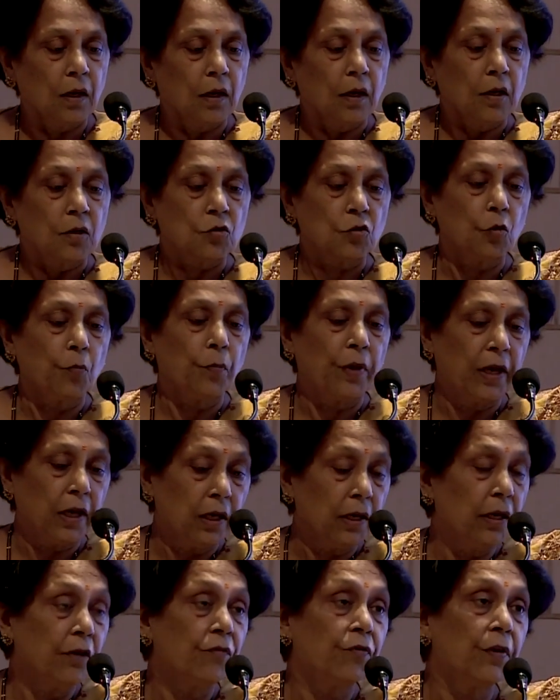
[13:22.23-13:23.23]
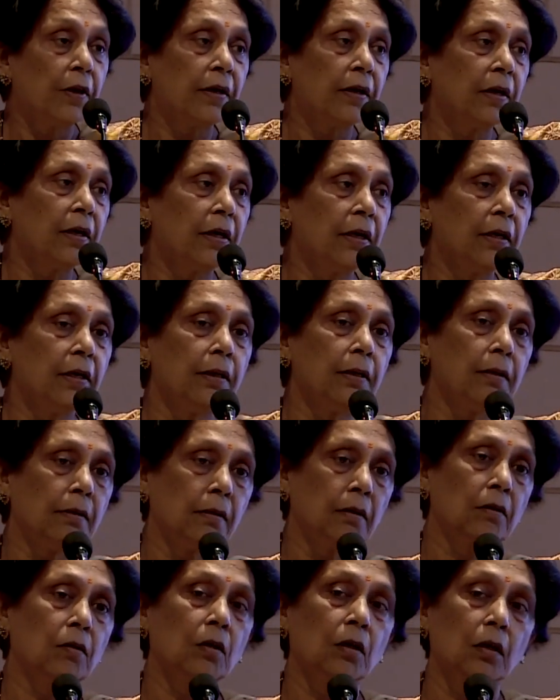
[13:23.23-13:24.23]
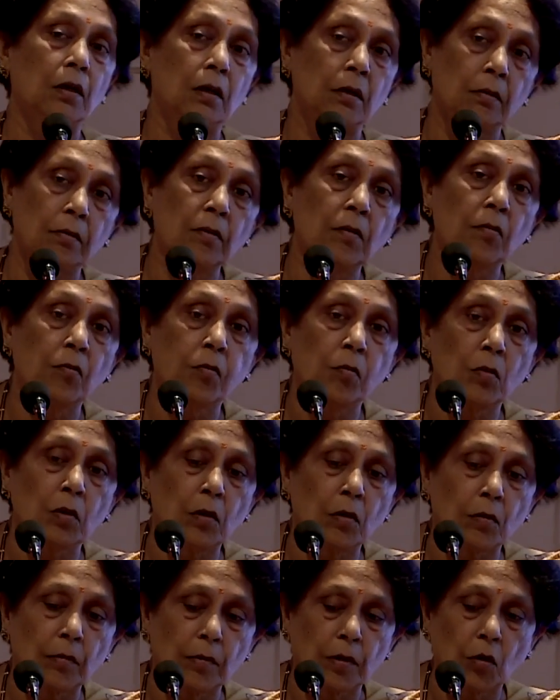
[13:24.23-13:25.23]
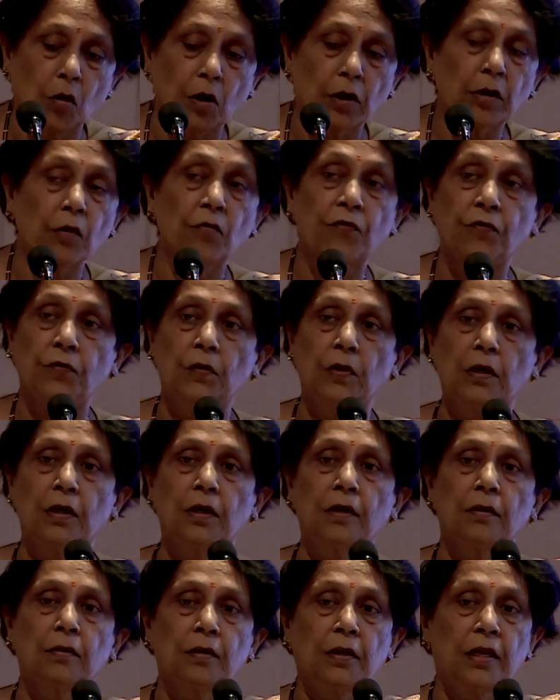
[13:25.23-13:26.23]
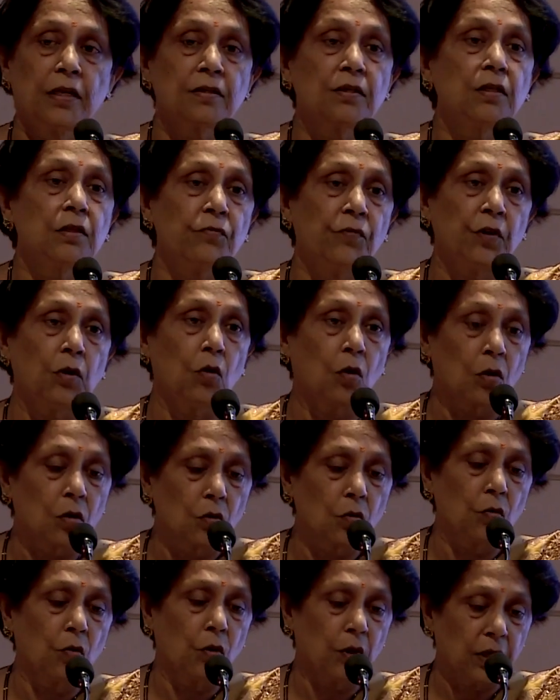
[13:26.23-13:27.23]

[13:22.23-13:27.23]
So male infertility, lot of cases we all know